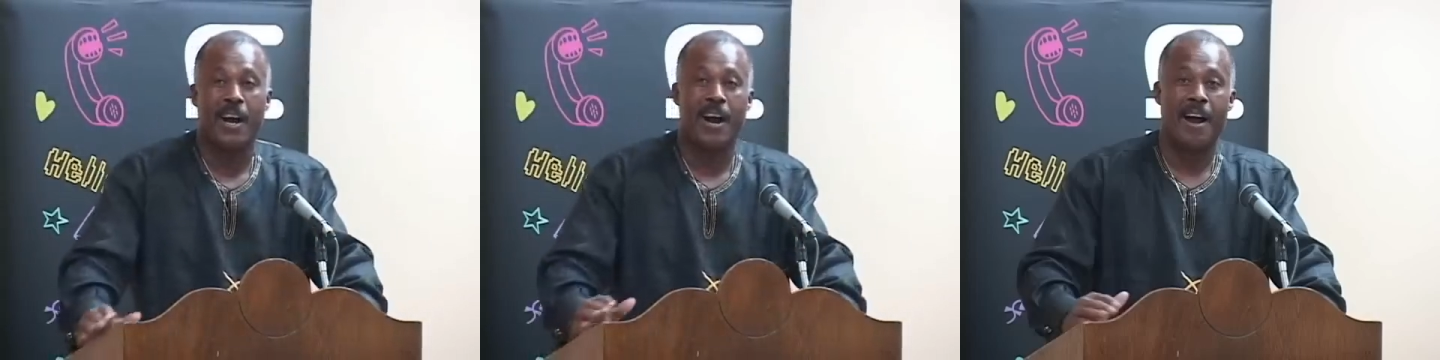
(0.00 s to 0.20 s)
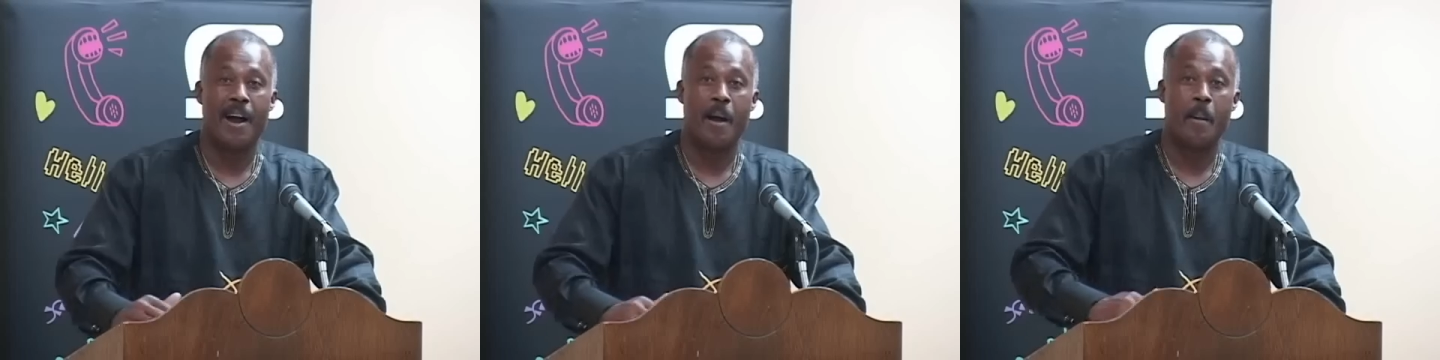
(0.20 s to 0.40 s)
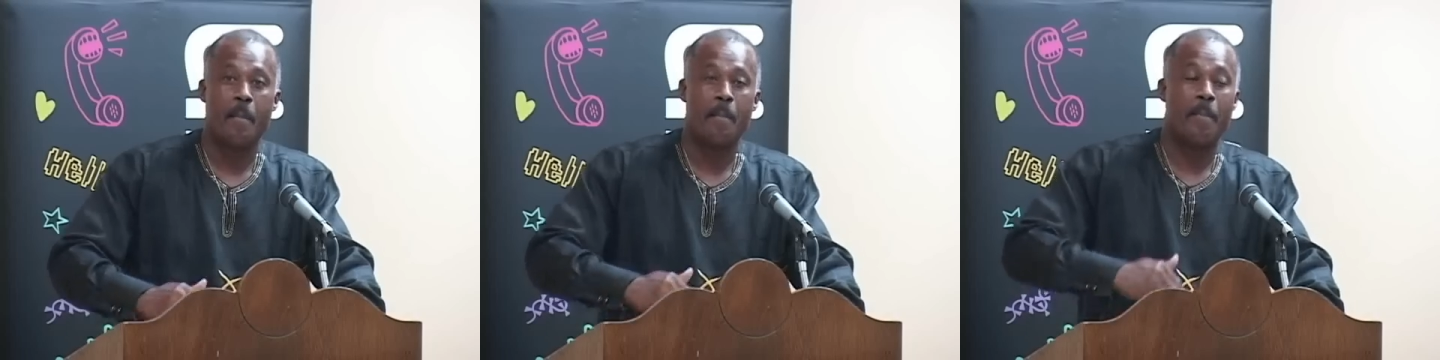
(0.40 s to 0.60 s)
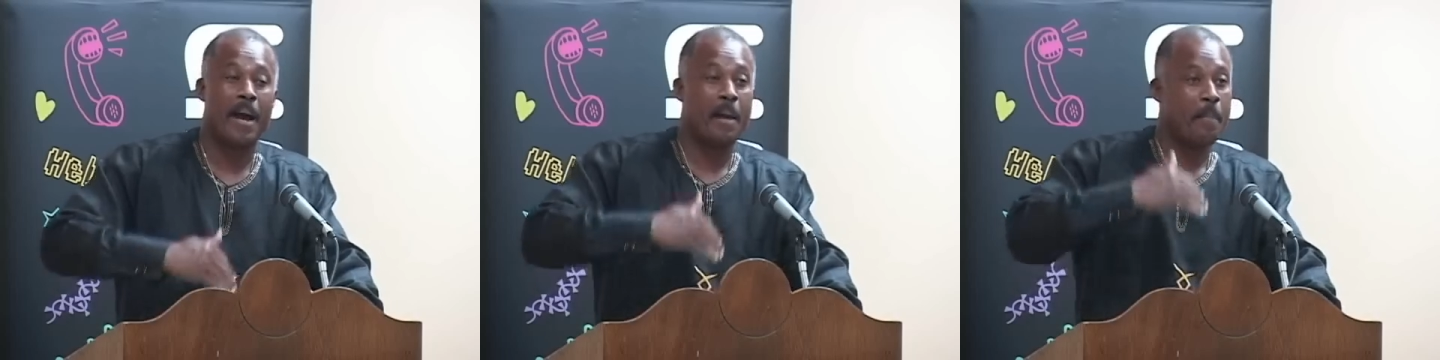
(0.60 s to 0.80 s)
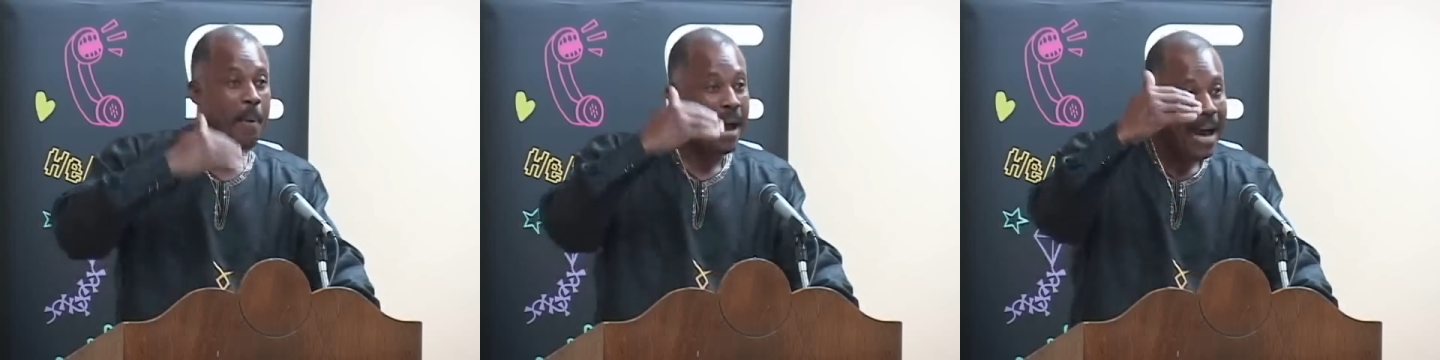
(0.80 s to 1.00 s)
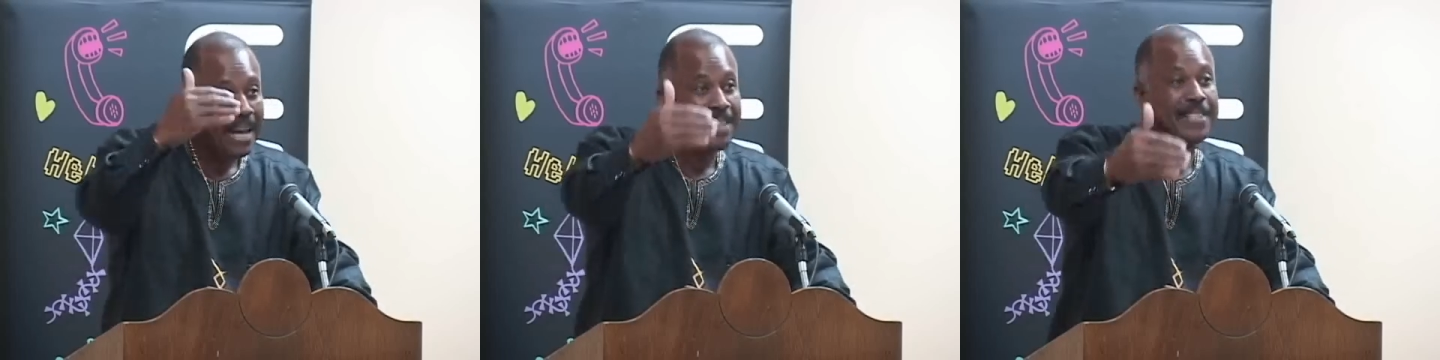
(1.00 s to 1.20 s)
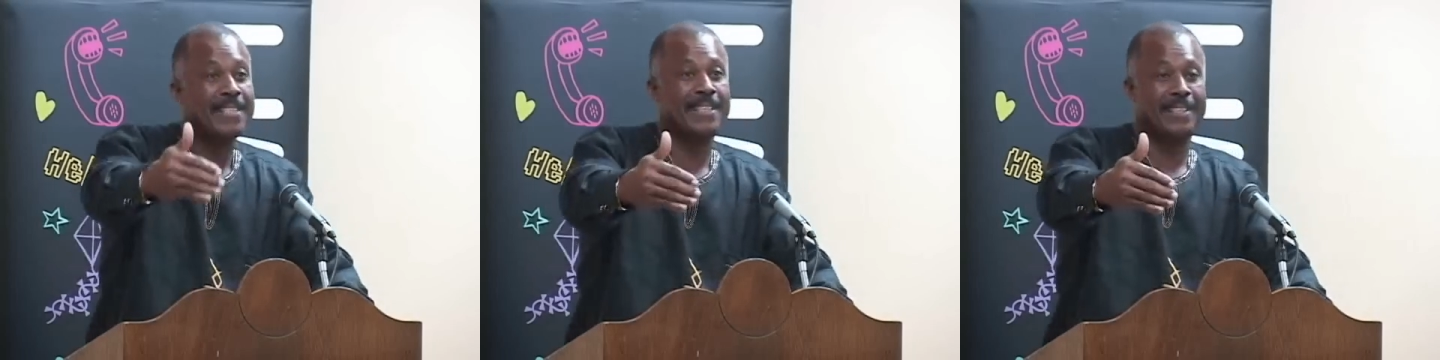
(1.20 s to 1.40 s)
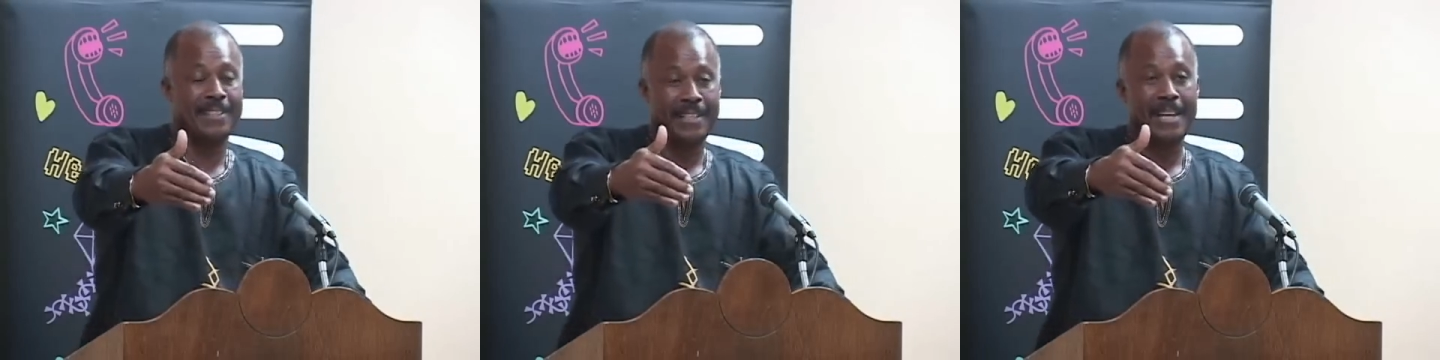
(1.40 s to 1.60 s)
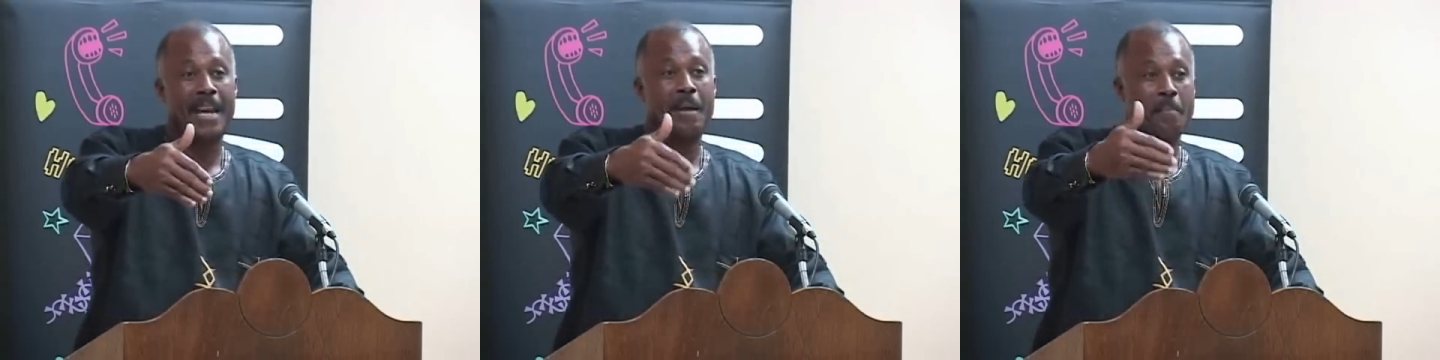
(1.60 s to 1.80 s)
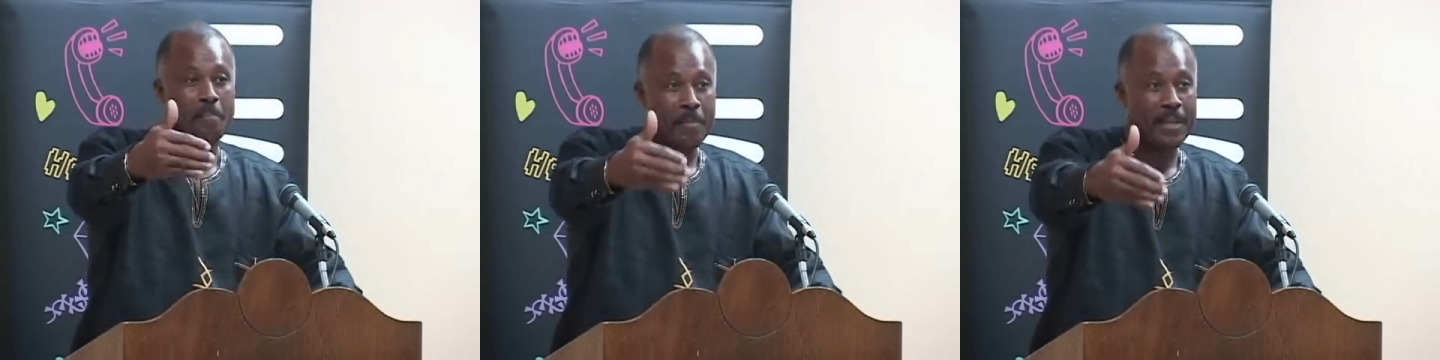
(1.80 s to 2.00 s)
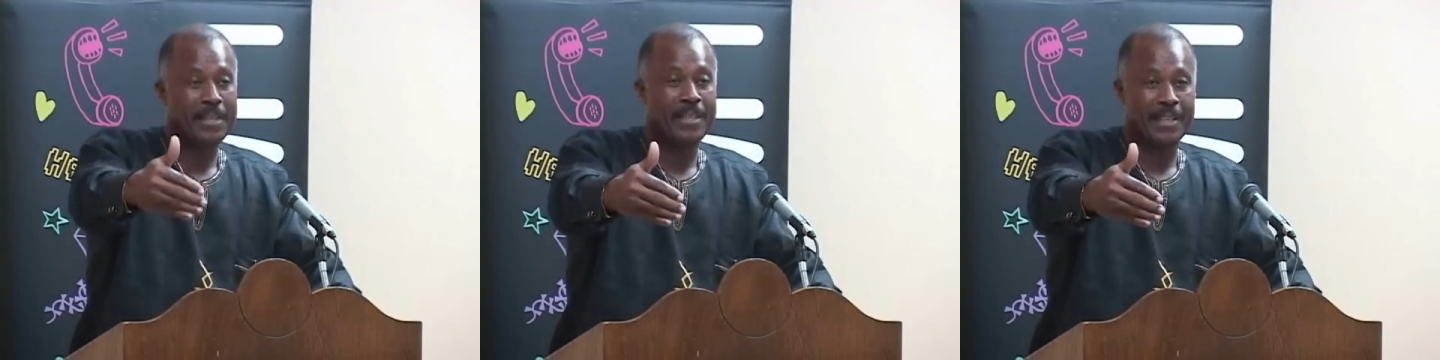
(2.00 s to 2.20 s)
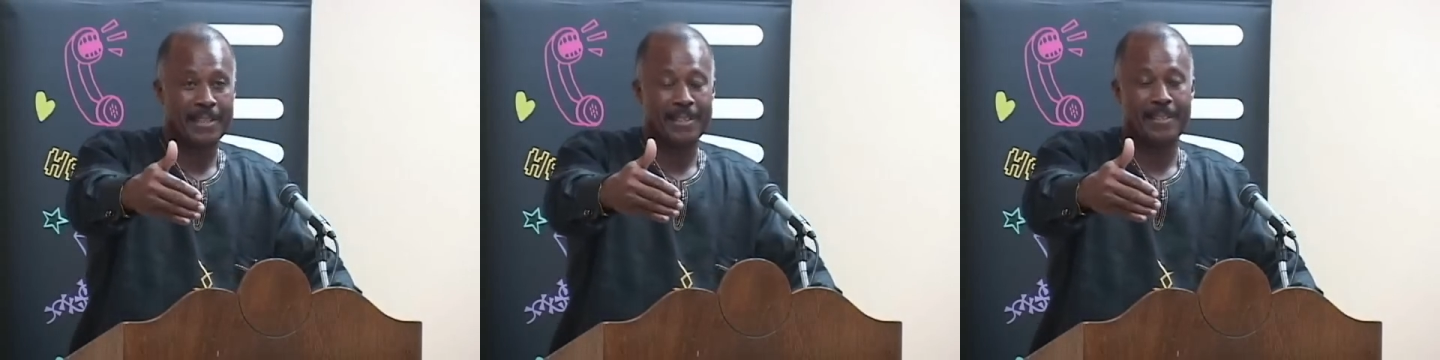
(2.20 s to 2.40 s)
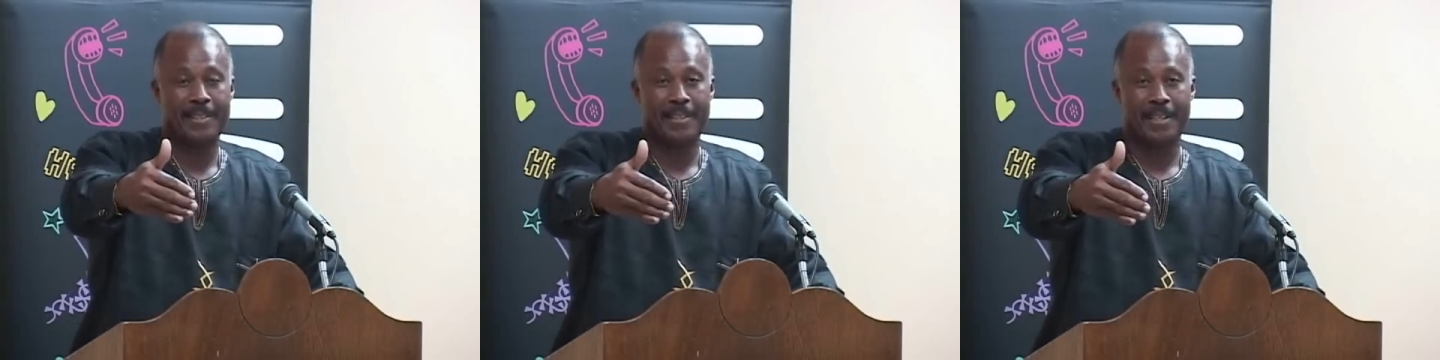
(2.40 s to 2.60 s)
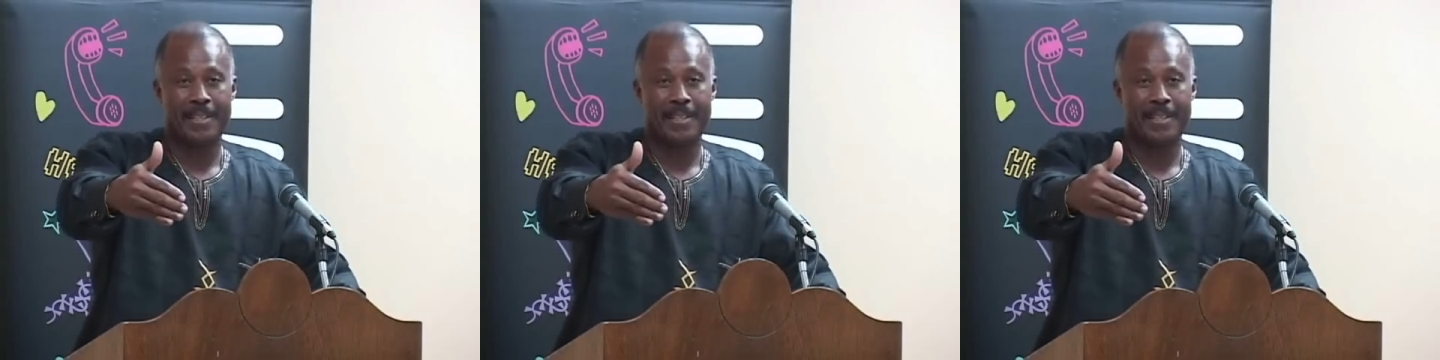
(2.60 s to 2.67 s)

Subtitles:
are bypassing their immediate